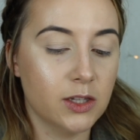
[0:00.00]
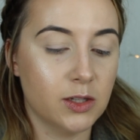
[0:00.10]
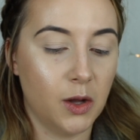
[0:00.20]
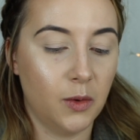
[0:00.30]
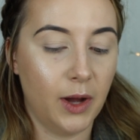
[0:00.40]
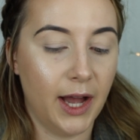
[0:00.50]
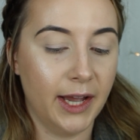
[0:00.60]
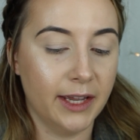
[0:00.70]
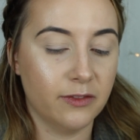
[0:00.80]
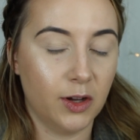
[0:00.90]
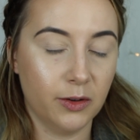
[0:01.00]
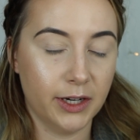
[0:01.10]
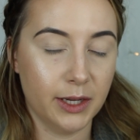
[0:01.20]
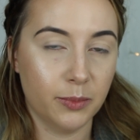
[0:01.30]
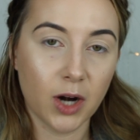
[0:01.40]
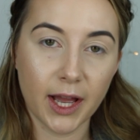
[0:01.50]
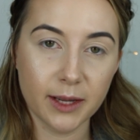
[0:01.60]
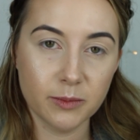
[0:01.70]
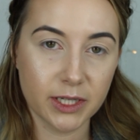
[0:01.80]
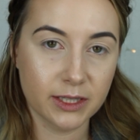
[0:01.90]
So I've already
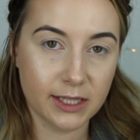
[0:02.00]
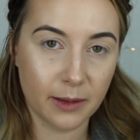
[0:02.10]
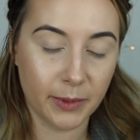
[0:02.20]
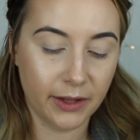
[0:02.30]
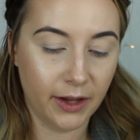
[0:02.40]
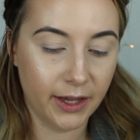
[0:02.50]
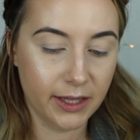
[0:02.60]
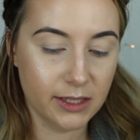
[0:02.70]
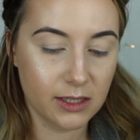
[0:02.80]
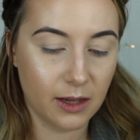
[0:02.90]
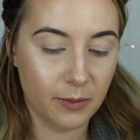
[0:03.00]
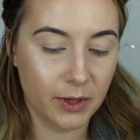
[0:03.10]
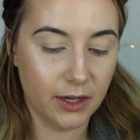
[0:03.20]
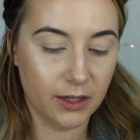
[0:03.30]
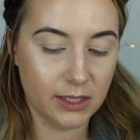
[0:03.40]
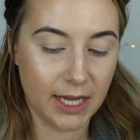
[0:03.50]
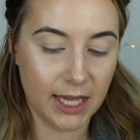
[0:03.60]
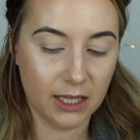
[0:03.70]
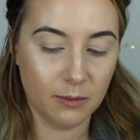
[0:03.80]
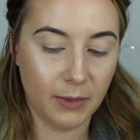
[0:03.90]
primed and set my eyes. I'm going to
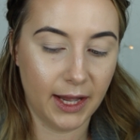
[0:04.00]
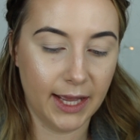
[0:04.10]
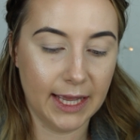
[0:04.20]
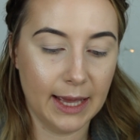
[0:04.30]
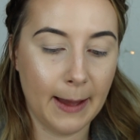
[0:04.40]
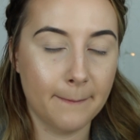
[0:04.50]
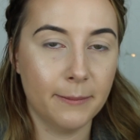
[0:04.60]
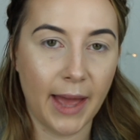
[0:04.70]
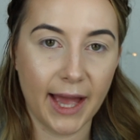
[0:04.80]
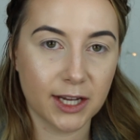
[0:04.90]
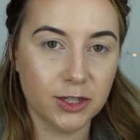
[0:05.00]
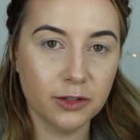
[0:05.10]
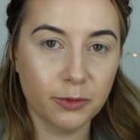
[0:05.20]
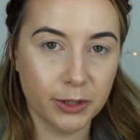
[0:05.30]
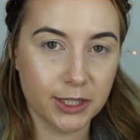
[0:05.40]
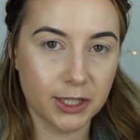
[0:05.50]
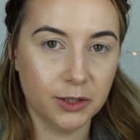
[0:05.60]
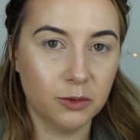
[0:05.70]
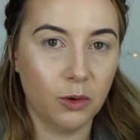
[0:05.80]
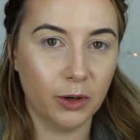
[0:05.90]
take my MAC
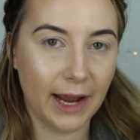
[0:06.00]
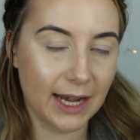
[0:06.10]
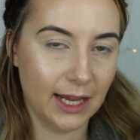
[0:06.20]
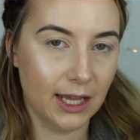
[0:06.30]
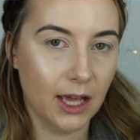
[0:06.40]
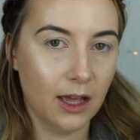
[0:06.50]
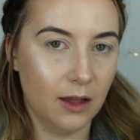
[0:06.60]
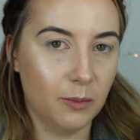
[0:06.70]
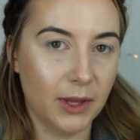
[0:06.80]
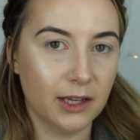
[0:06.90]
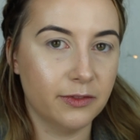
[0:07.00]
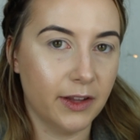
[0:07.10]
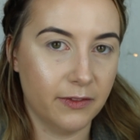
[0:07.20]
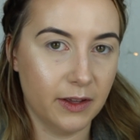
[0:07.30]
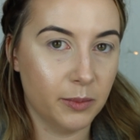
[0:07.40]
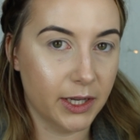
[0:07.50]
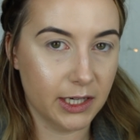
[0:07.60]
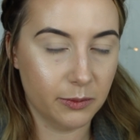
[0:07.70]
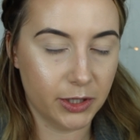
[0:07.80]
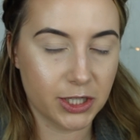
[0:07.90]
242 or any big fluffy
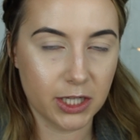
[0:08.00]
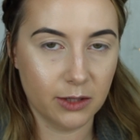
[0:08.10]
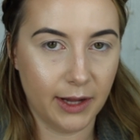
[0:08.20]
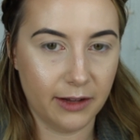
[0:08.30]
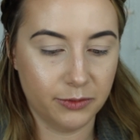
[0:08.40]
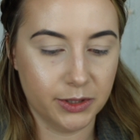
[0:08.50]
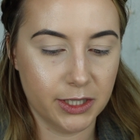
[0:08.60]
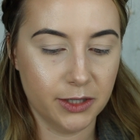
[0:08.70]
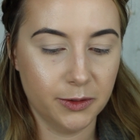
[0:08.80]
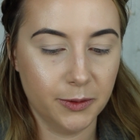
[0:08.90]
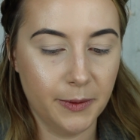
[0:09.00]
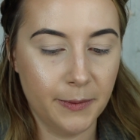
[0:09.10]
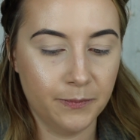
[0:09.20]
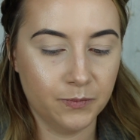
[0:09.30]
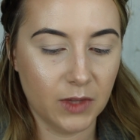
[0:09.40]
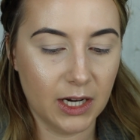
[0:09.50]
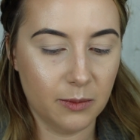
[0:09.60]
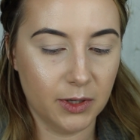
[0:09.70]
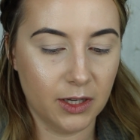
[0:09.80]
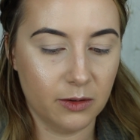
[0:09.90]
blending brush that you have will do. And
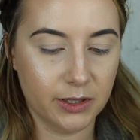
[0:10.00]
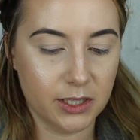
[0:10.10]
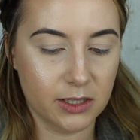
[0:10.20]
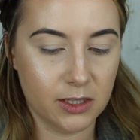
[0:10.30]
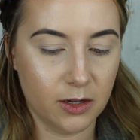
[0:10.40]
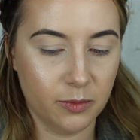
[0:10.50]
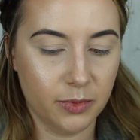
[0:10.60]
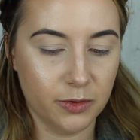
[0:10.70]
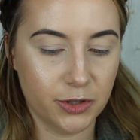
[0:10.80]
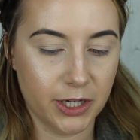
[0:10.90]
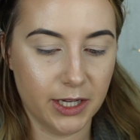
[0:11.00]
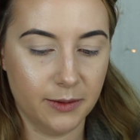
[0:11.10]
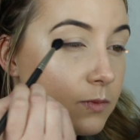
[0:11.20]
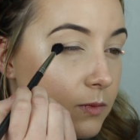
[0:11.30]
I'm going to go into So Bougie.